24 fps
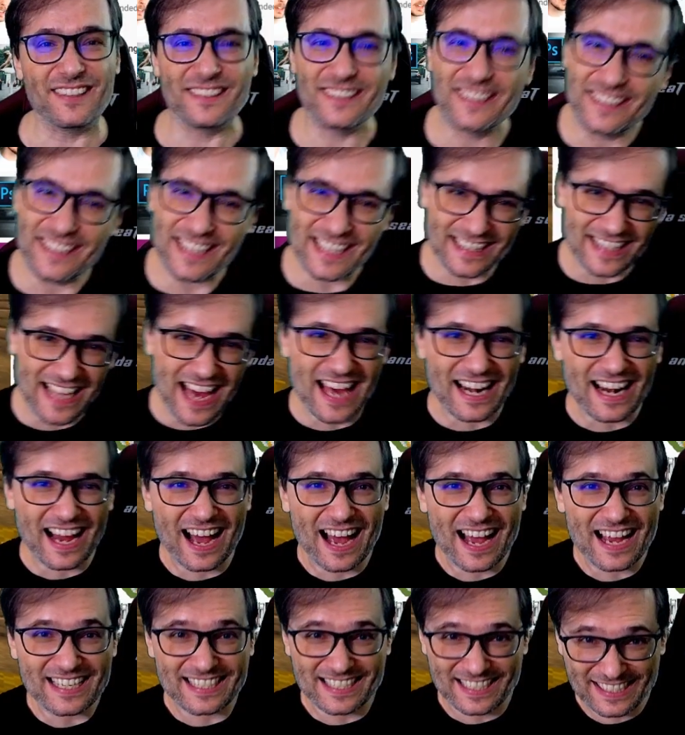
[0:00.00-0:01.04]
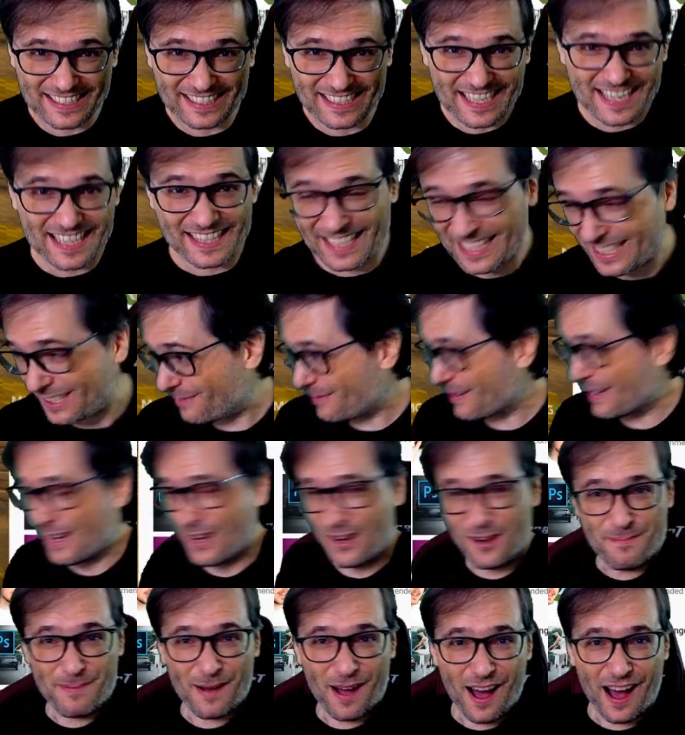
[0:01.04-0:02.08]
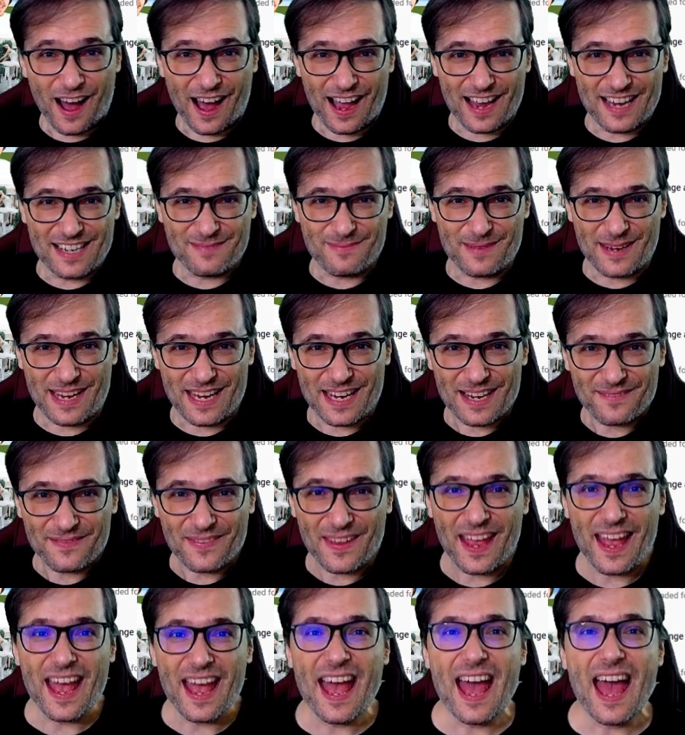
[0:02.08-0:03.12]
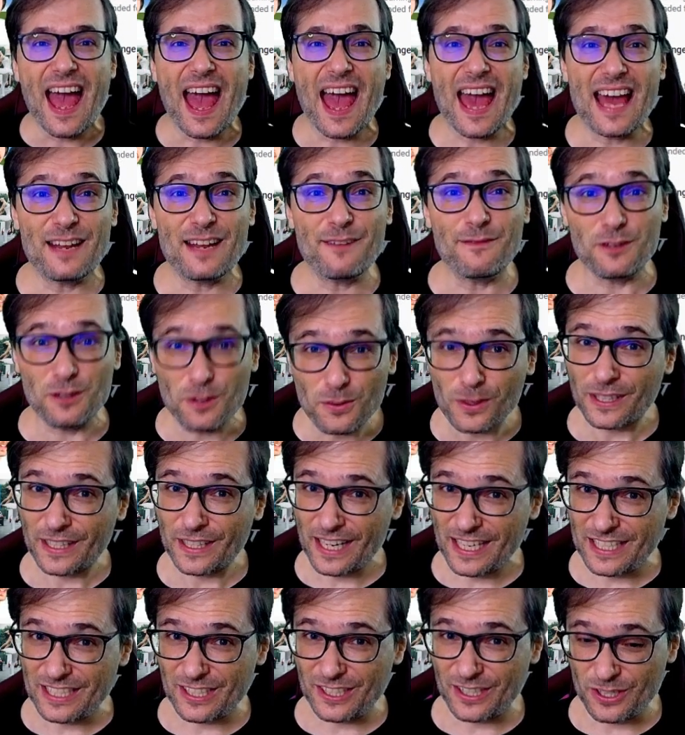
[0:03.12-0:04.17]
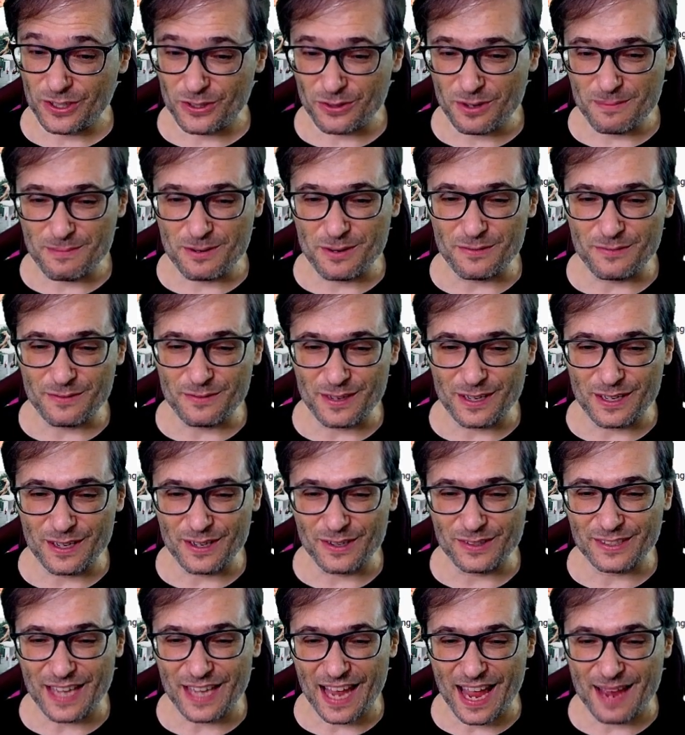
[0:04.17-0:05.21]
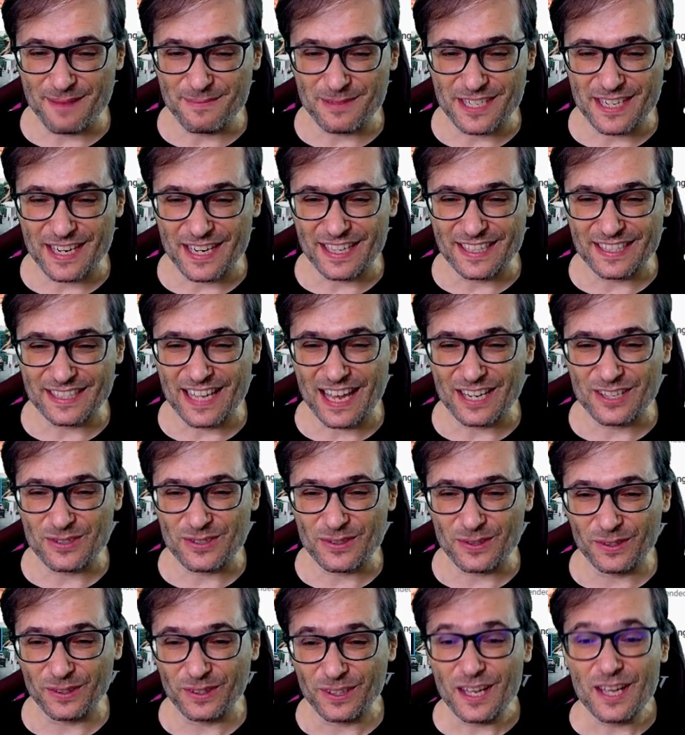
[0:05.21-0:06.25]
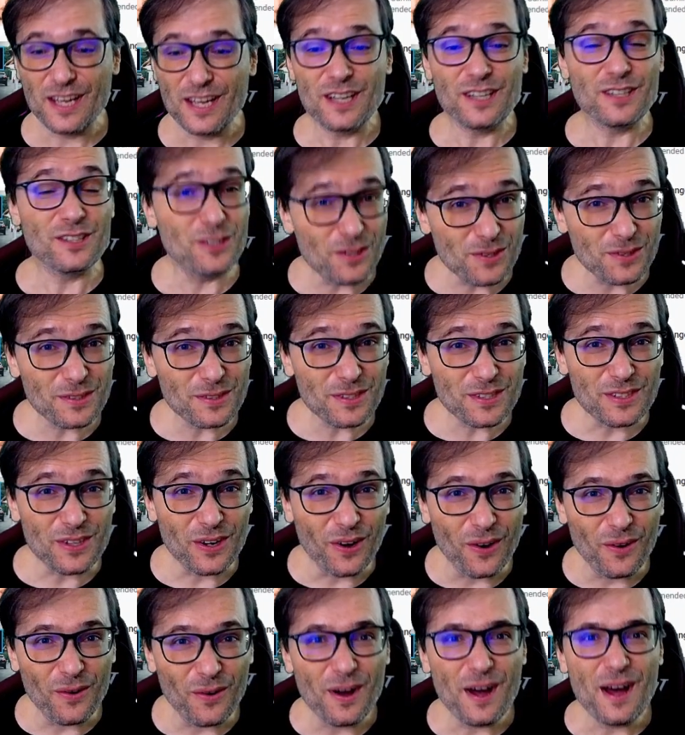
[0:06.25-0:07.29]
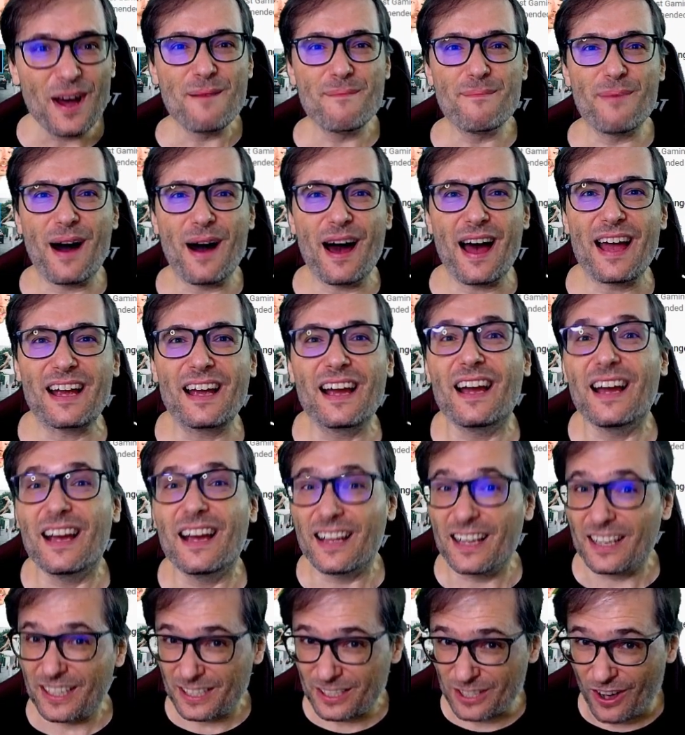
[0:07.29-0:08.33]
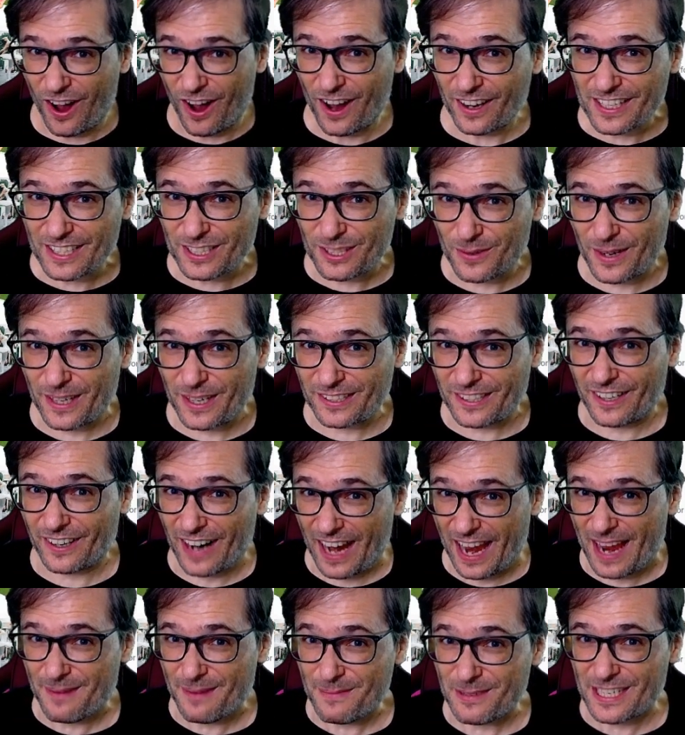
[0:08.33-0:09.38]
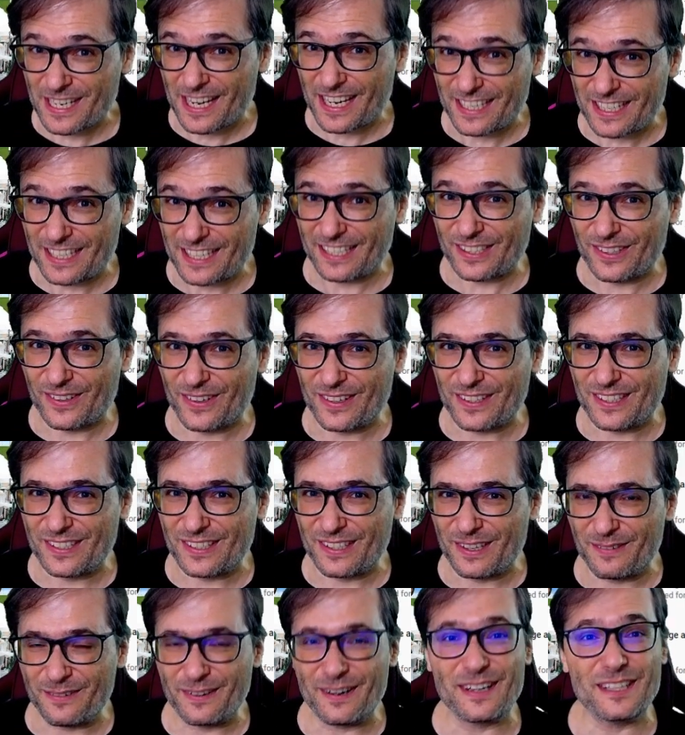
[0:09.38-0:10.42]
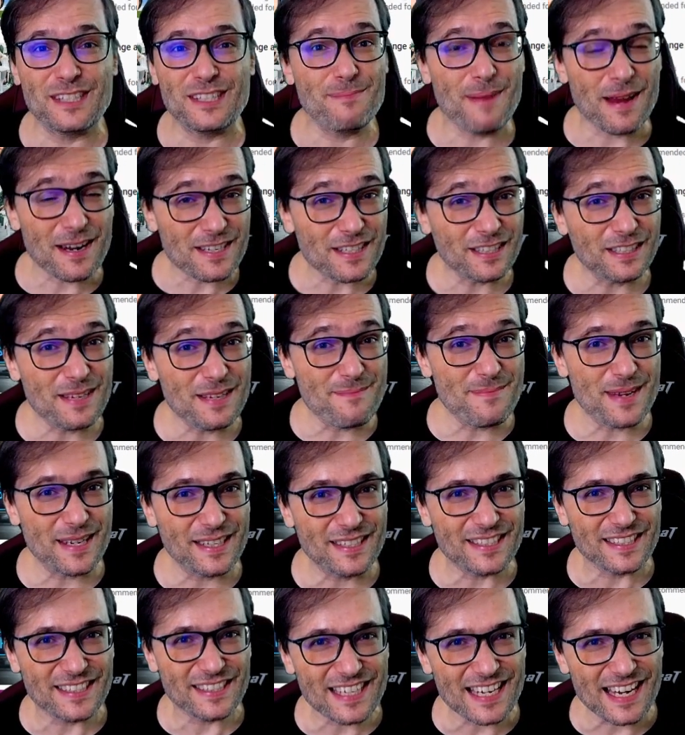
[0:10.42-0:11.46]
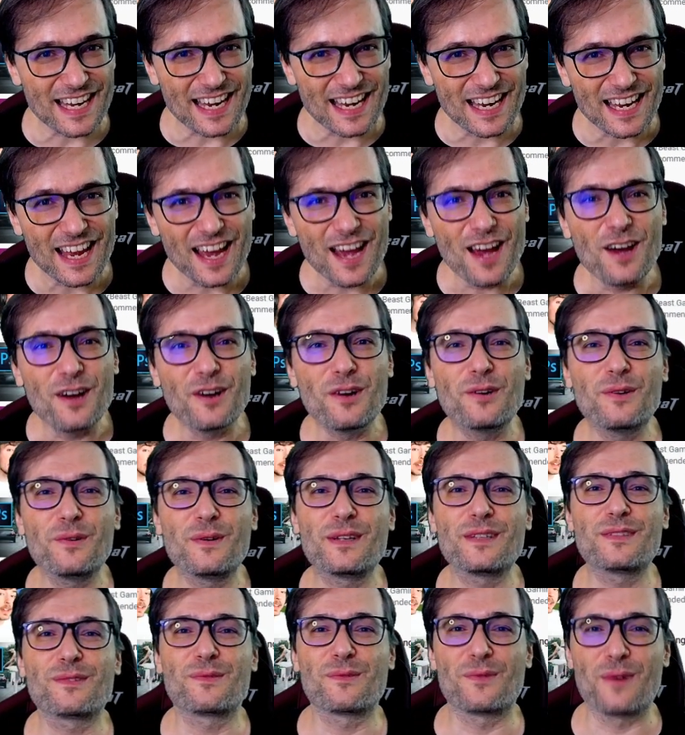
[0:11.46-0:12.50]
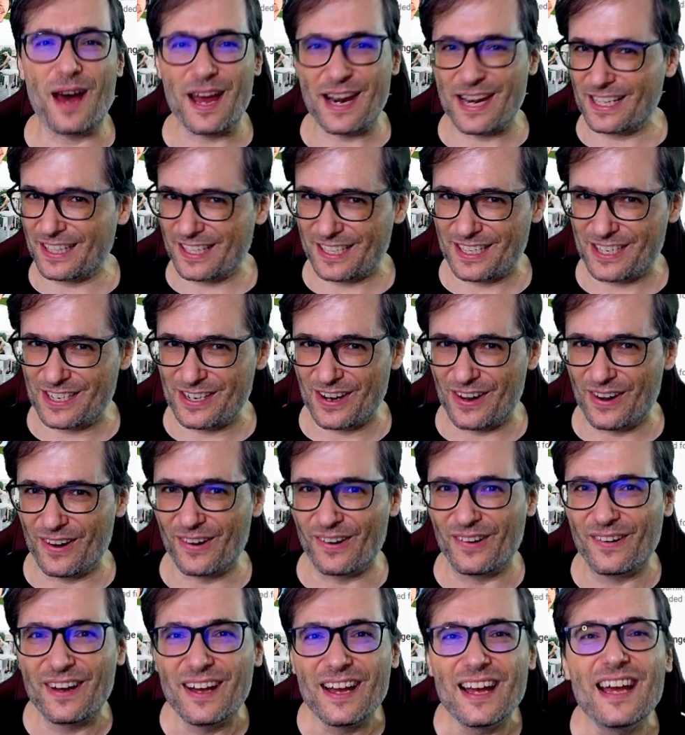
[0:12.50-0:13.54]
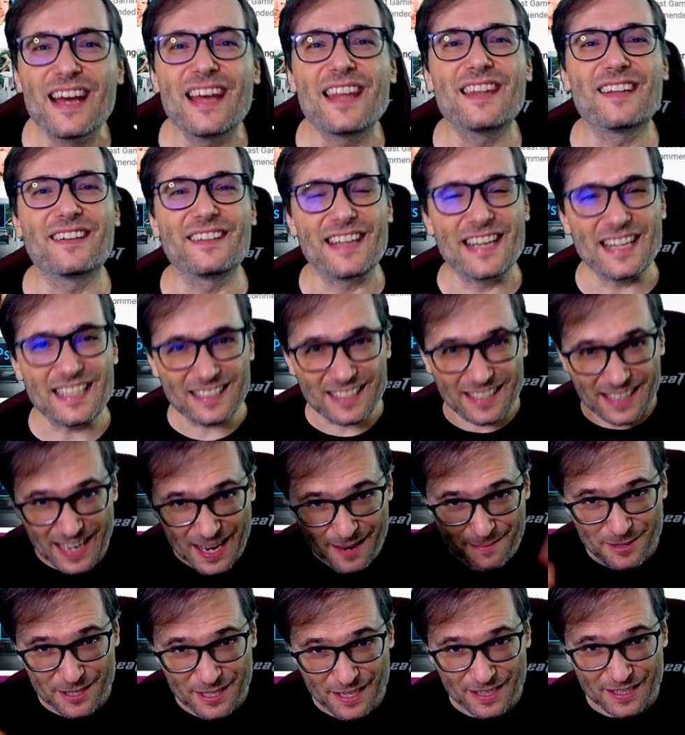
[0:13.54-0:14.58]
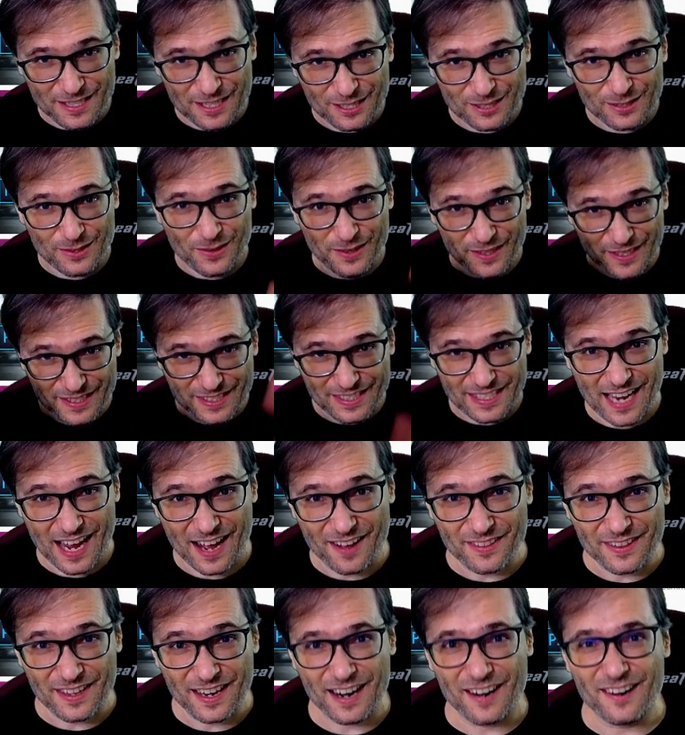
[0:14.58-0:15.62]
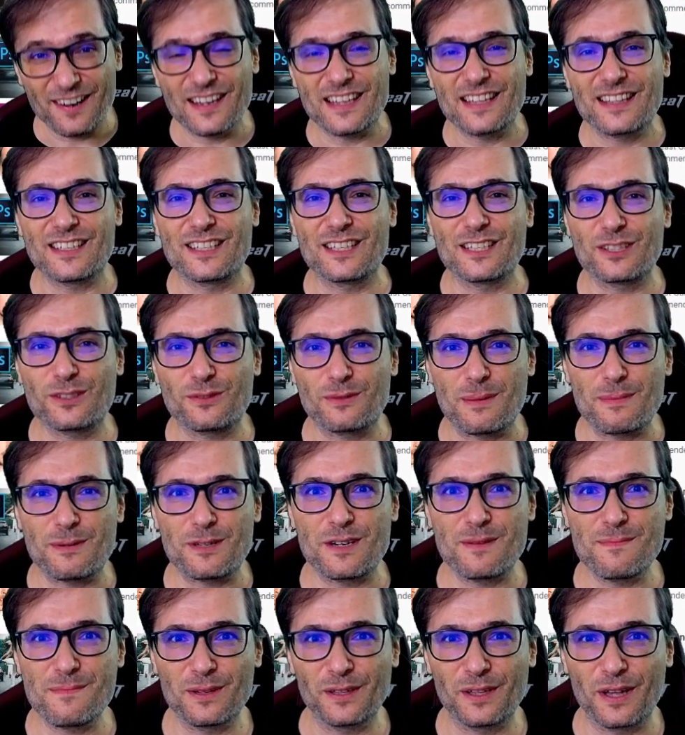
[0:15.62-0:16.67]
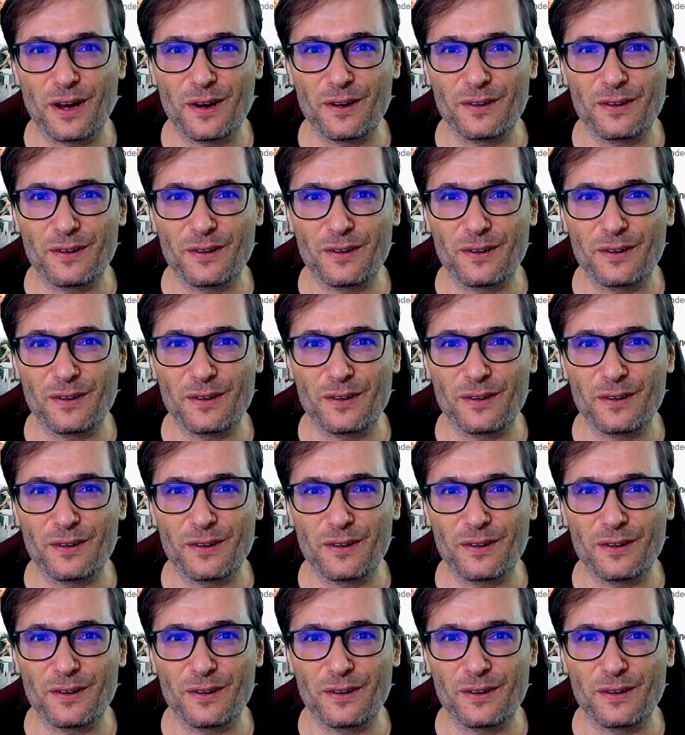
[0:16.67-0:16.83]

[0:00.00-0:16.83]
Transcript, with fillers: Click that eye to see this video behind me. And if you would like to contribute videos to MGN Central, do so by talking to us on our MGN Discord server, especially Big C, who is running the show. The link to the MGN Discord is down there in the description below.